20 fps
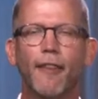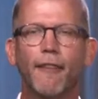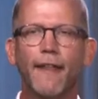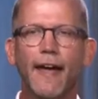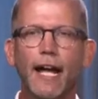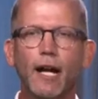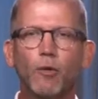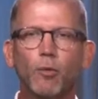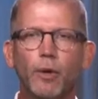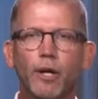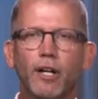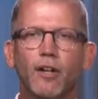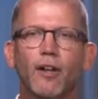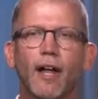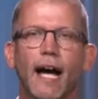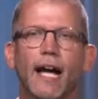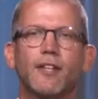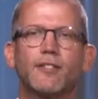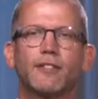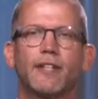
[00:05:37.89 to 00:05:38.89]
They
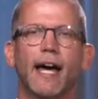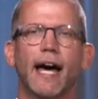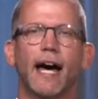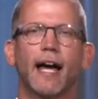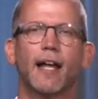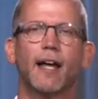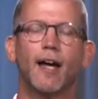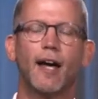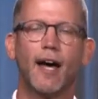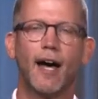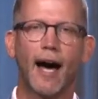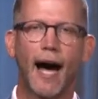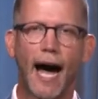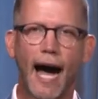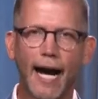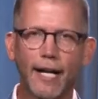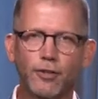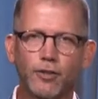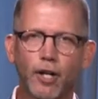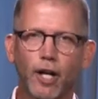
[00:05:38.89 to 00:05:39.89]
realized that
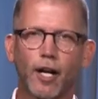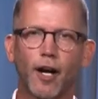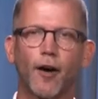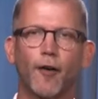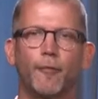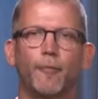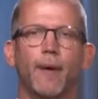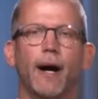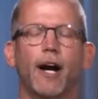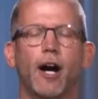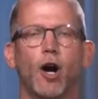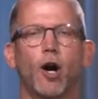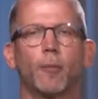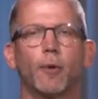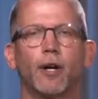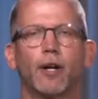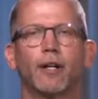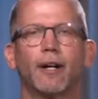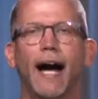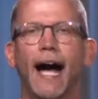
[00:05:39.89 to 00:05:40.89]
I took off my
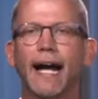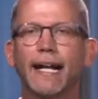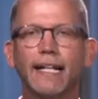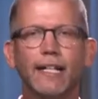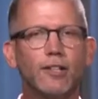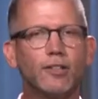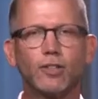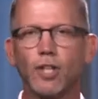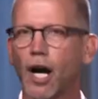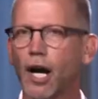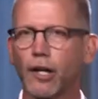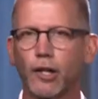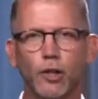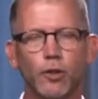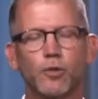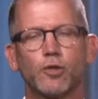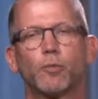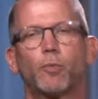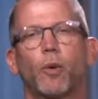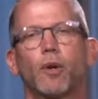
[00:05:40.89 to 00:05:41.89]
armor. I didn't talk
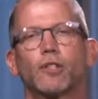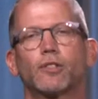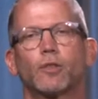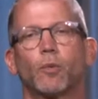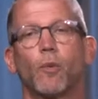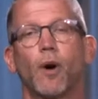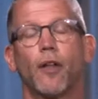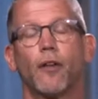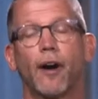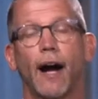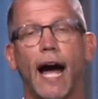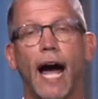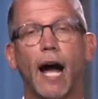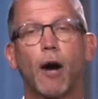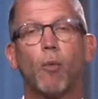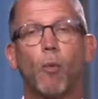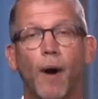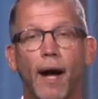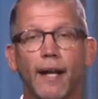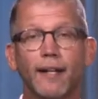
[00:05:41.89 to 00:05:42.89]
news, sports, and weather. I
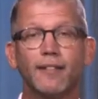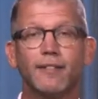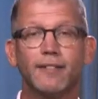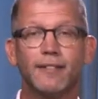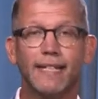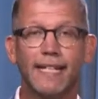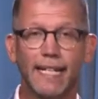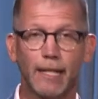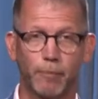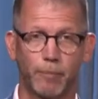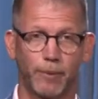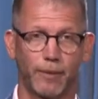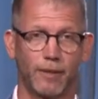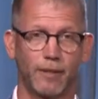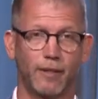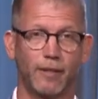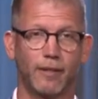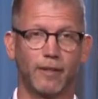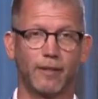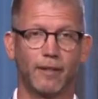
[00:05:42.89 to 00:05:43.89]
went deep.
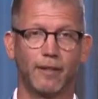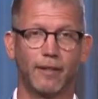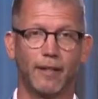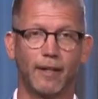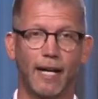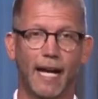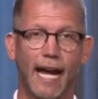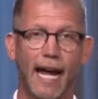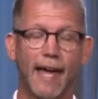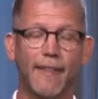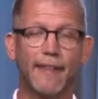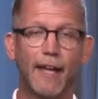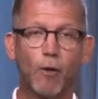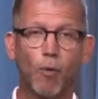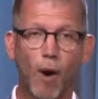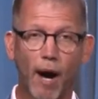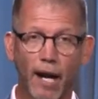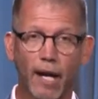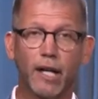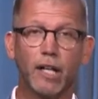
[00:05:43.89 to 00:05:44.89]
And they
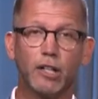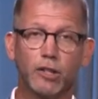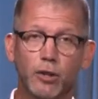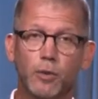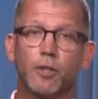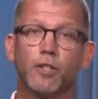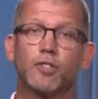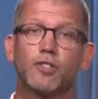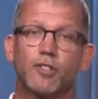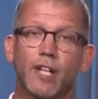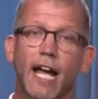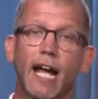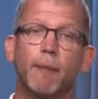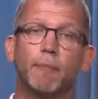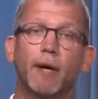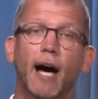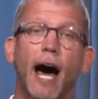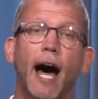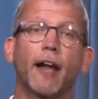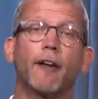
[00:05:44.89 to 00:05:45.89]
wanted to do the
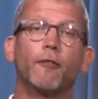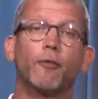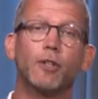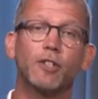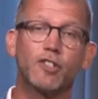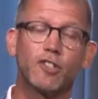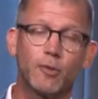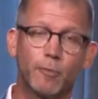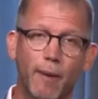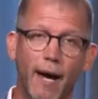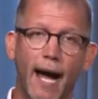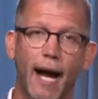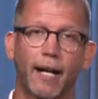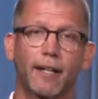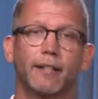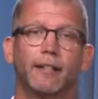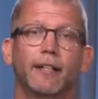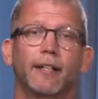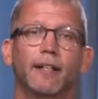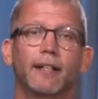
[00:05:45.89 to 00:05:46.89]
same out of
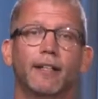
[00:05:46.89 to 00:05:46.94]
respect.